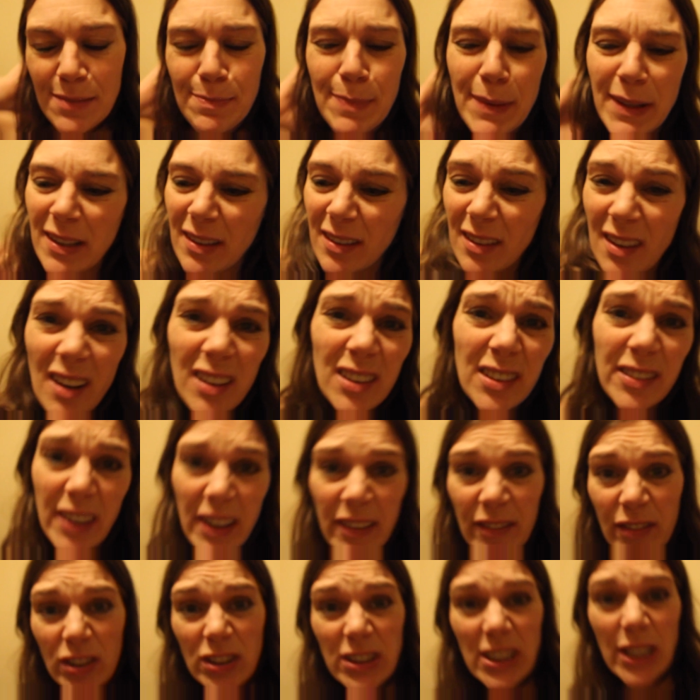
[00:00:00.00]
It's been an
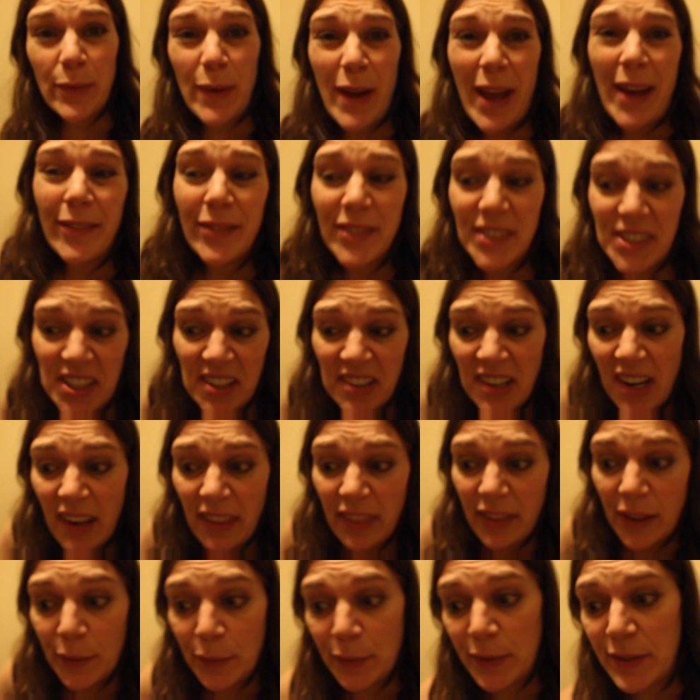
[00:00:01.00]
uneventful day. We haven't done
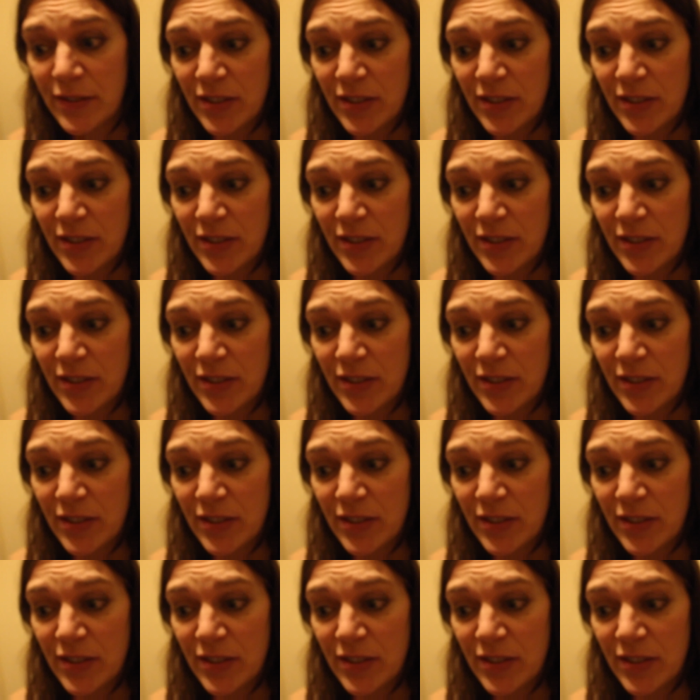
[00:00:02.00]
anything.